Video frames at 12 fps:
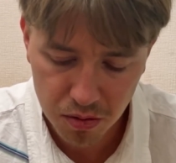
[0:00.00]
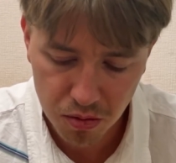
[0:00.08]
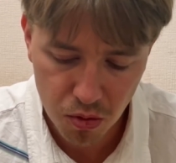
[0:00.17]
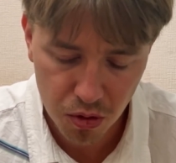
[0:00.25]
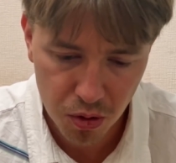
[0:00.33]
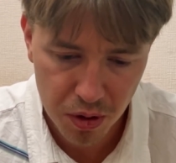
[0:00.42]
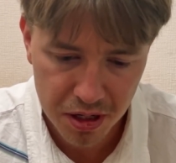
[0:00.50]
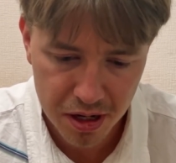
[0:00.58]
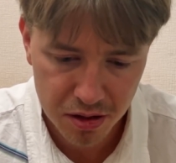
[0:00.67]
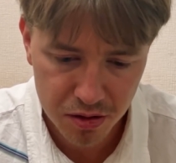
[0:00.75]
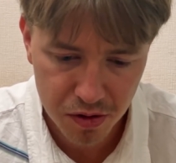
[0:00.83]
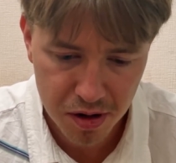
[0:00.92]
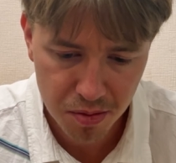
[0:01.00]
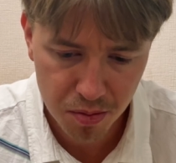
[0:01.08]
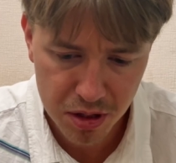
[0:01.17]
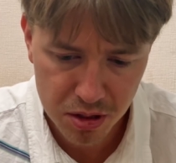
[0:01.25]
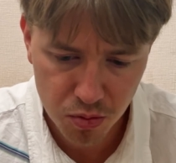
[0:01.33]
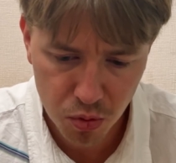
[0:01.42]
or queen a3
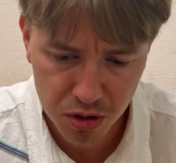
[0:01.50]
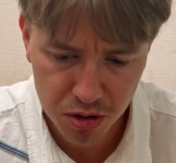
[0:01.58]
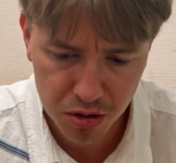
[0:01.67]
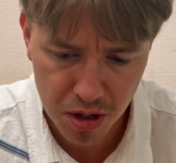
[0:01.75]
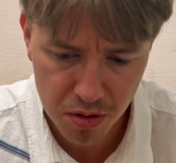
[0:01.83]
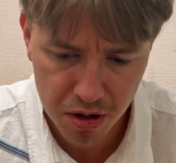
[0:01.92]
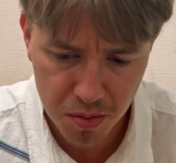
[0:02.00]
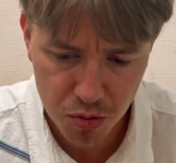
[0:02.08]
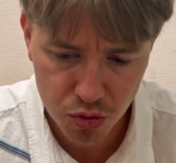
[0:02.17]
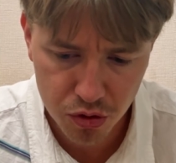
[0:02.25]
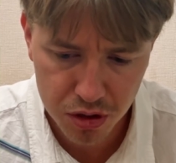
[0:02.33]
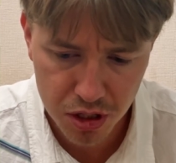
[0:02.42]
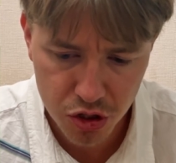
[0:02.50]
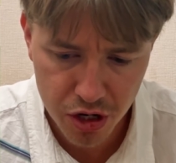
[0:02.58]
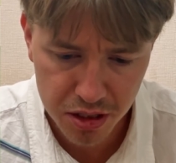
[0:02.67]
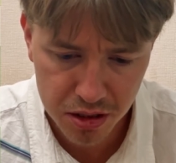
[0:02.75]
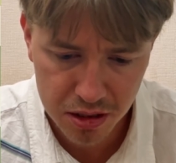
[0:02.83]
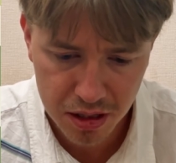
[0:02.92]
is what the computer
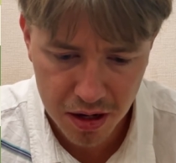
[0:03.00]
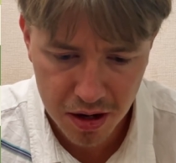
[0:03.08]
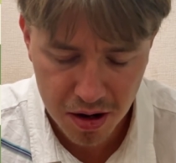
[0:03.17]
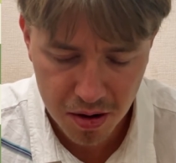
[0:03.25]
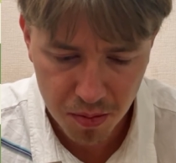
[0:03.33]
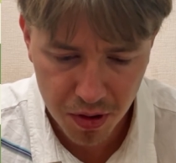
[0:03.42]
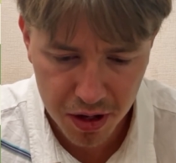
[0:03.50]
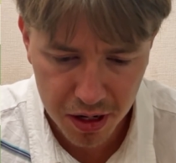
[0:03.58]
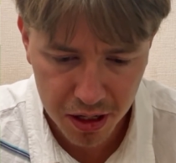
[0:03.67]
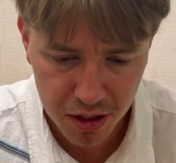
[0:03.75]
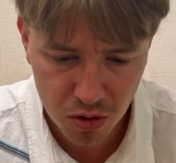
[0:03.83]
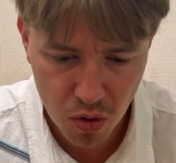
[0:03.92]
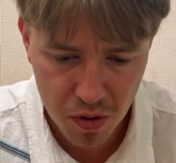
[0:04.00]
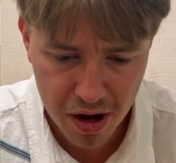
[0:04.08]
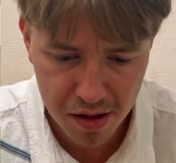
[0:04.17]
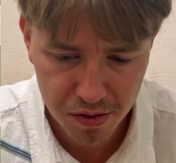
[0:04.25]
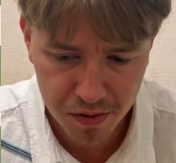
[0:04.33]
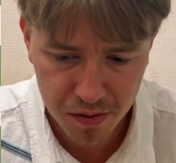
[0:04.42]
suggests. But then I can go
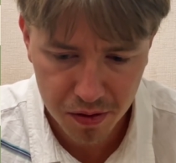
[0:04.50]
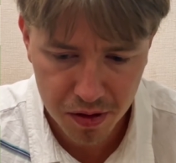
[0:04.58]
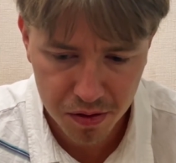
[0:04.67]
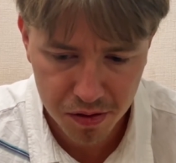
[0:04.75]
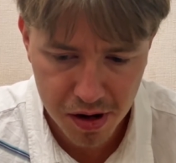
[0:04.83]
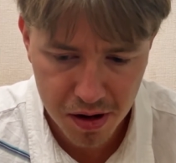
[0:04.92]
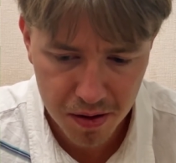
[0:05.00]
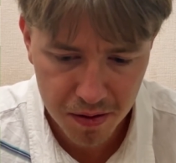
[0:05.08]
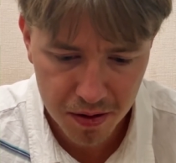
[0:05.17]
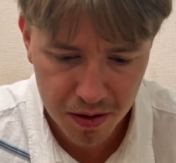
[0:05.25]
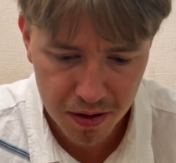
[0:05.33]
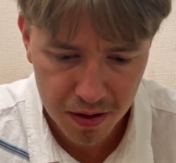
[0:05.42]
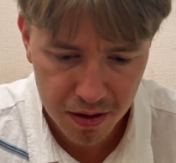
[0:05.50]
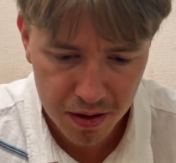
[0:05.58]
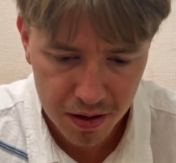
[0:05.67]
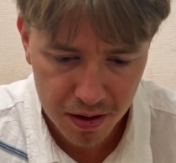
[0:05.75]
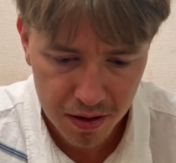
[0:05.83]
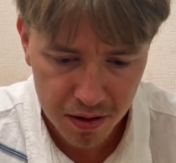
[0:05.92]
e3,
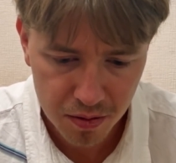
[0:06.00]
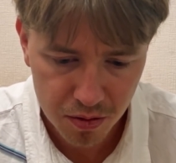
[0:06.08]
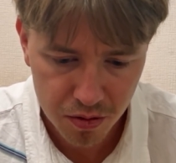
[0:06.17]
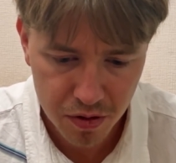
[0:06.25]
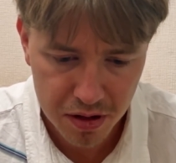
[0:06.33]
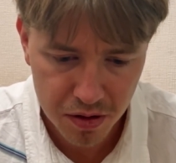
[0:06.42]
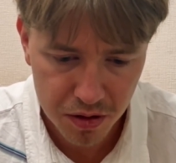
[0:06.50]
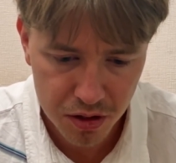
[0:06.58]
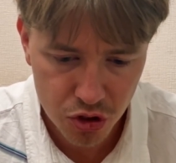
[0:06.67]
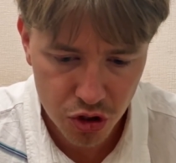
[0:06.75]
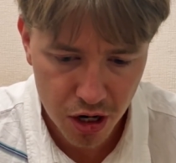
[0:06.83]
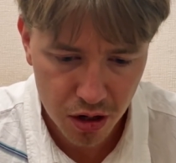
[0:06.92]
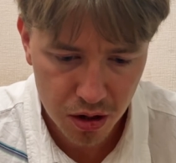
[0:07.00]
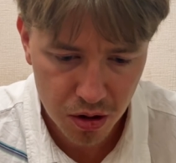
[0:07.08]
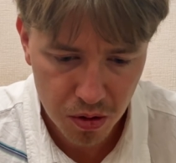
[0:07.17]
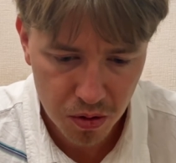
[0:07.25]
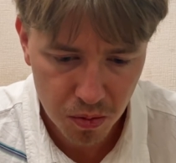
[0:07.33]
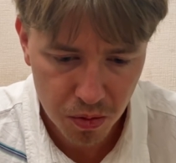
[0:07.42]
threaten this check
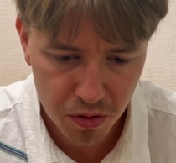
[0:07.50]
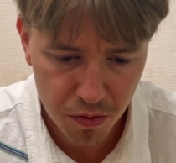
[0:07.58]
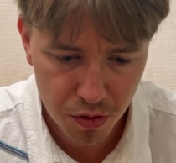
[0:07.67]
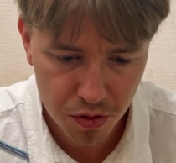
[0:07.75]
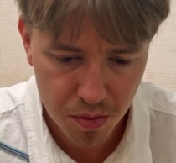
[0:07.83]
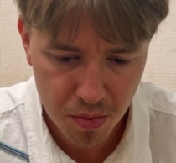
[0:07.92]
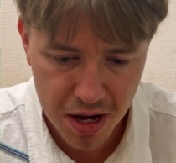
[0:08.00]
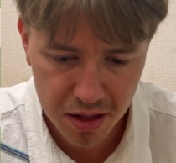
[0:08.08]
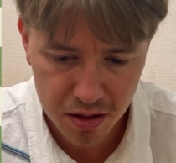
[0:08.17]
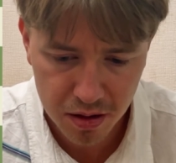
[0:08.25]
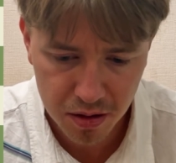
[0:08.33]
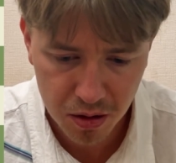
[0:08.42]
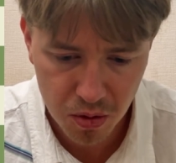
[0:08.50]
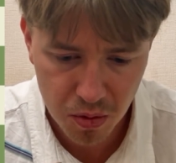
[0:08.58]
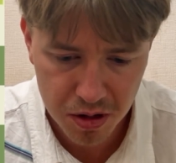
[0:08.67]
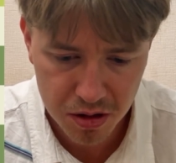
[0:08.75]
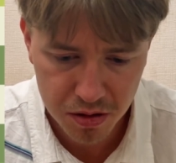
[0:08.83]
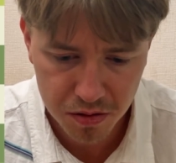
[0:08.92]
with further mate,
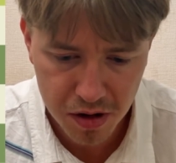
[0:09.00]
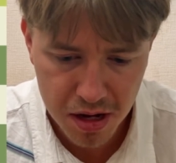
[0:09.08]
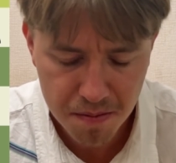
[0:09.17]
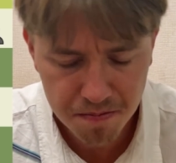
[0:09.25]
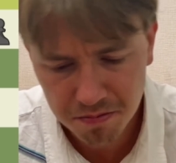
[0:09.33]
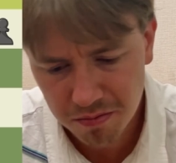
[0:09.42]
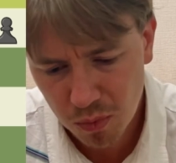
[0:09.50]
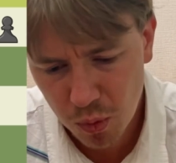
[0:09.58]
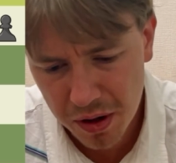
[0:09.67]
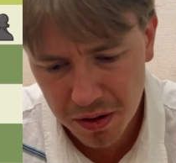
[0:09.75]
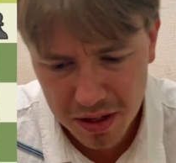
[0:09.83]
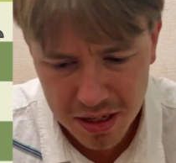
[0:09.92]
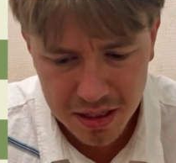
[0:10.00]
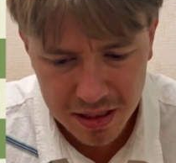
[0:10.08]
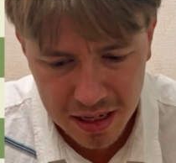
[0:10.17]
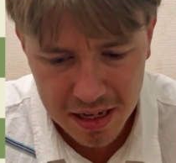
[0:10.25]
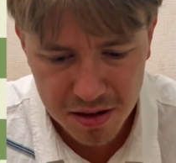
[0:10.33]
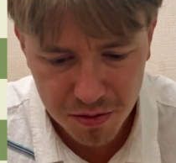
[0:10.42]
queen d3, well,
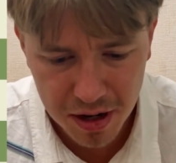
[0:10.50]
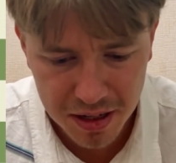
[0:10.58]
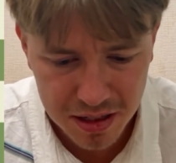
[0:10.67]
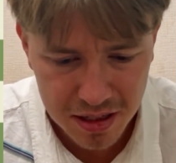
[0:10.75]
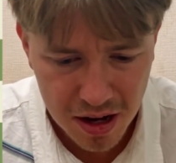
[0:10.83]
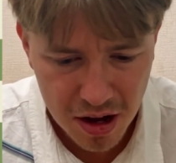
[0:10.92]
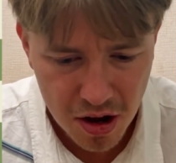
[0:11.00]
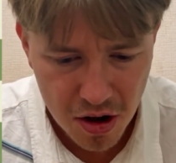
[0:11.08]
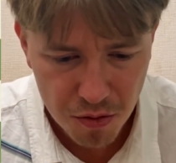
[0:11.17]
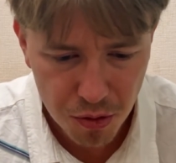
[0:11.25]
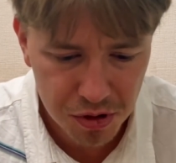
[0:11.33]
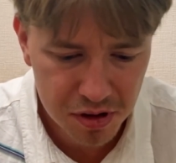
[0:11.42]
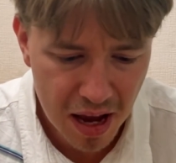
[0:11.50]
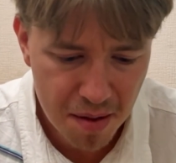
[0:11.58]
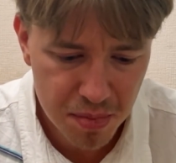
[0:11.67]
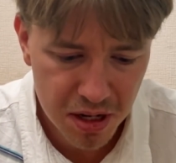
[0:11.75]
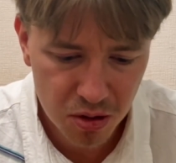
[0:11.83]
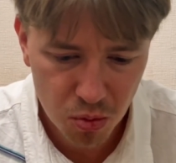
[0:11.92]
is a defense. For the
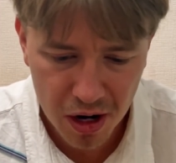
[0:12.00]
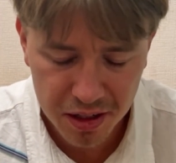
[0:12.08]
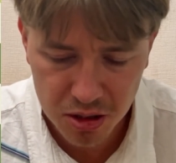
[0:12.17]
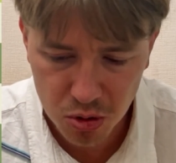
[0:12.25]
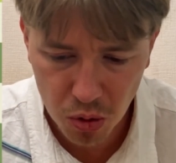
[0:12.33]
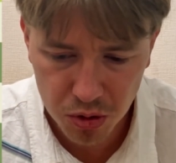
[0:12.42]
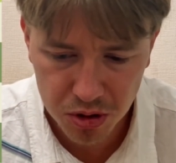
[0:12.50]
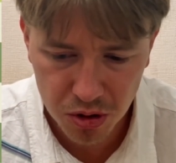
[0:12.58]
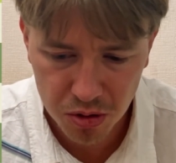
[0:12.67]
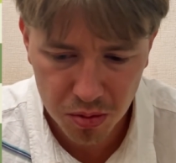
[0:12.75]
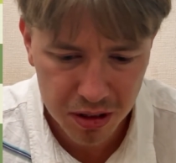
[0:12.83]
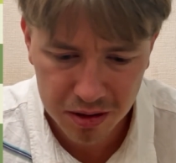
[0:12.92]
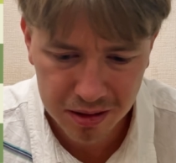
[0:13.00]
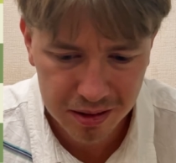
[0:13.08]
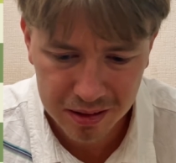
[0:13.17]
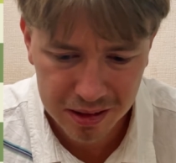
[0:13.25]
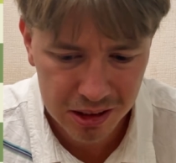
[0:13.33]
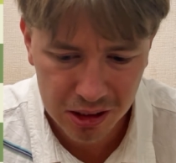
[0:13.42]
time being, white is holding on, but
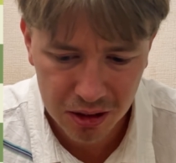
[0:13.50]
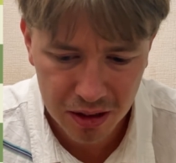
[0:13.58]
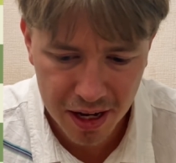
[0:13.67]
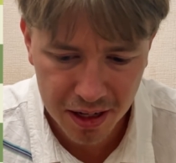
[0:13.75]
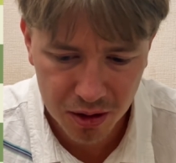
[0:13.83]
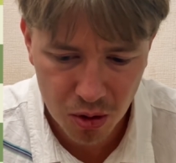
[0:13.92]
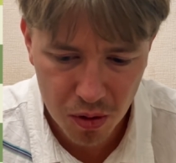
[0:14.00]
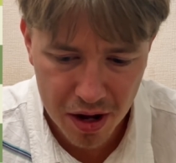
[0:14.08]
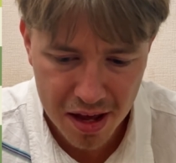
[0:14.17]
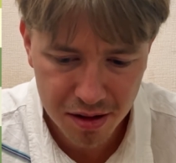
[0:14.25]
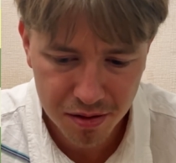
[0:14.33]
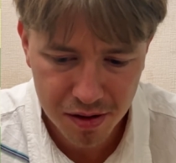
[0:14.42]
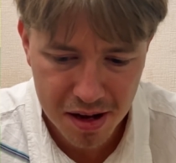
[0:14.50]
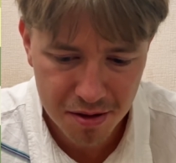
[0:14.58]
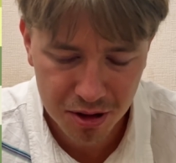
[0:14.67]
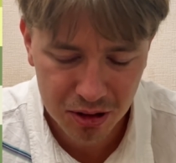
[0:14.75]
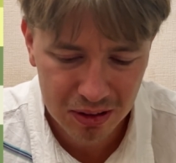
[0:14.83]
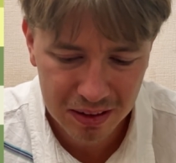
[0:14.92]
still, I can go a3
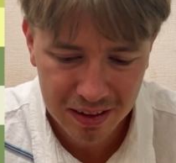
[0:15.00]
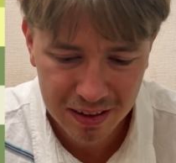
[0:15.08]
even,